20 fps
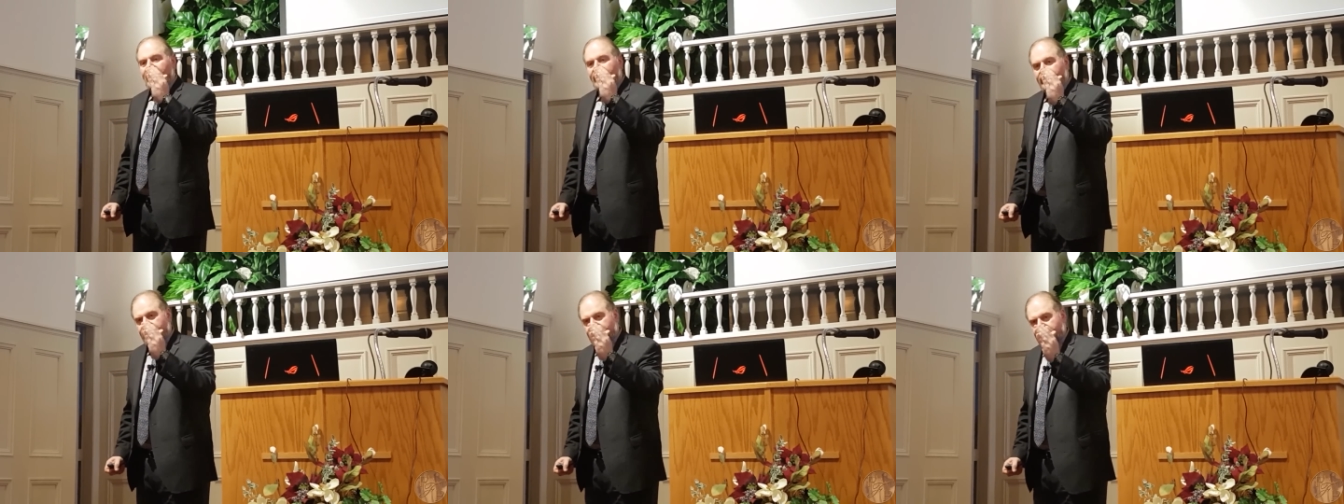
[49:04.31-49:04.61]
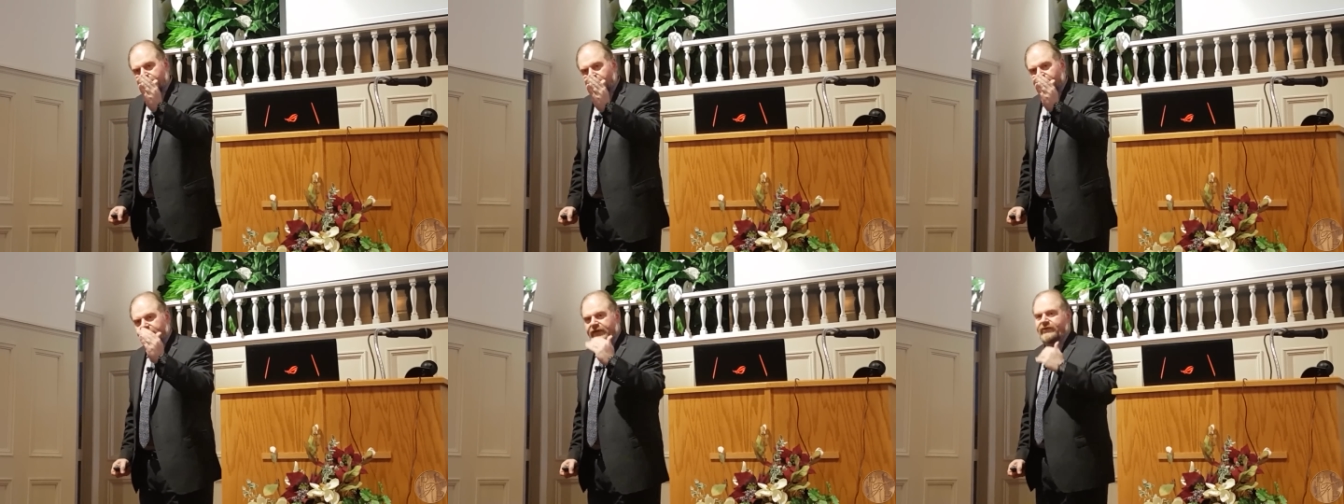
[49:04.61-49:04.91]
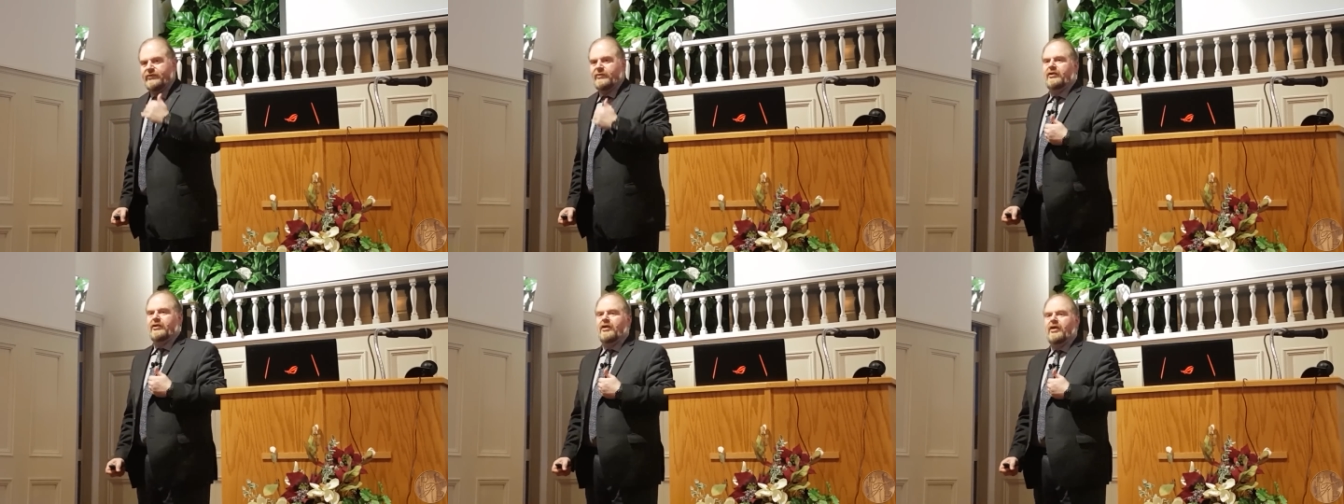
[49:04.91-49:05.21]
You don't need
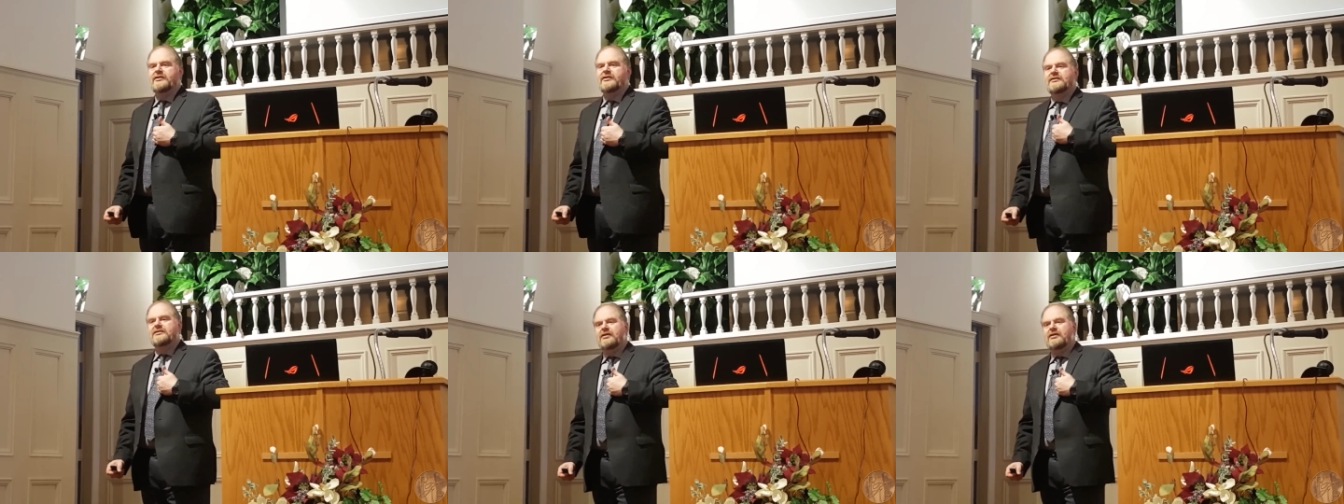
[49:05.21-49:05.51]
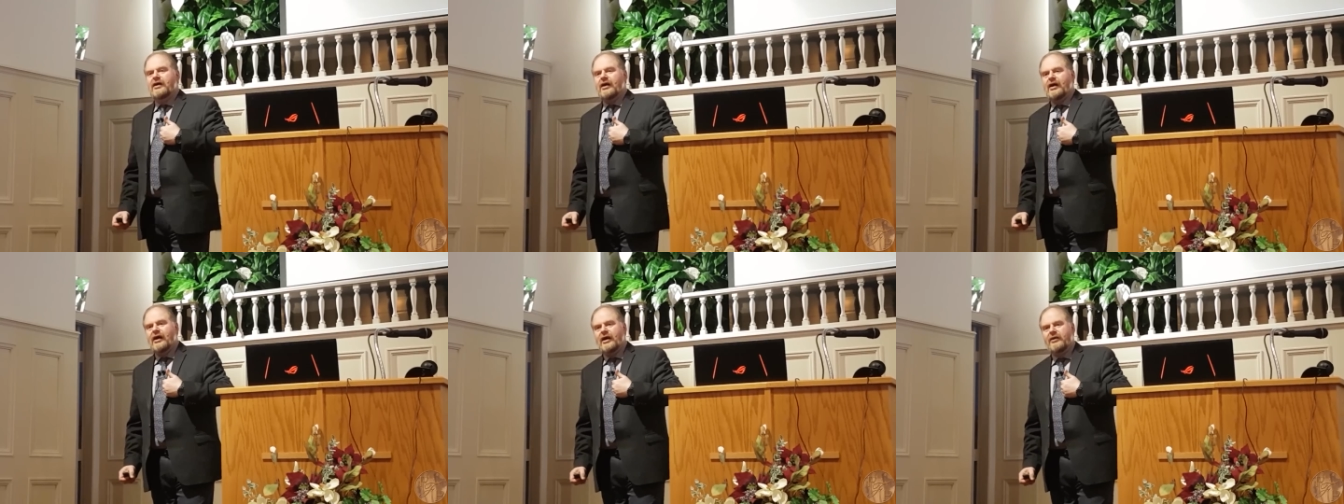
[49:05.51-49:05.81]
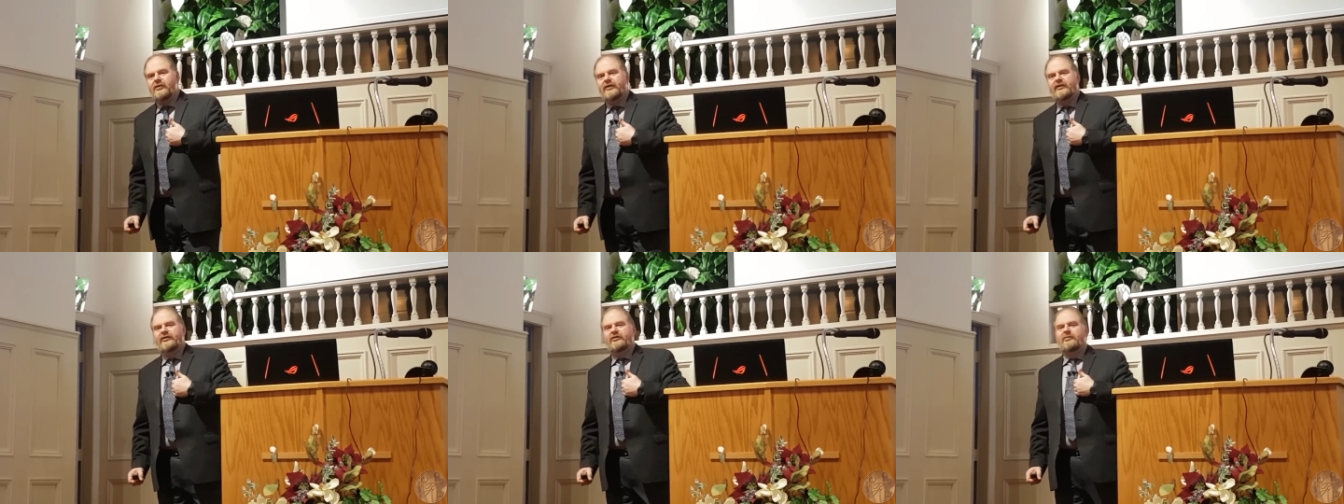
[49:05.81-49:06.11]
to be lost. I
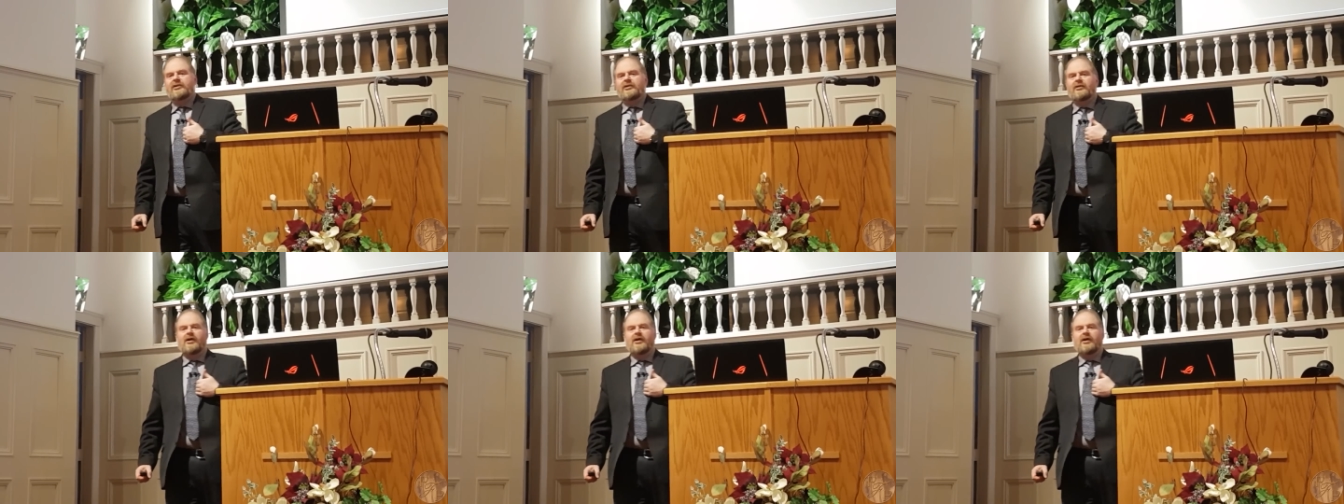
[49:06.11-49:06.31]
don't need to be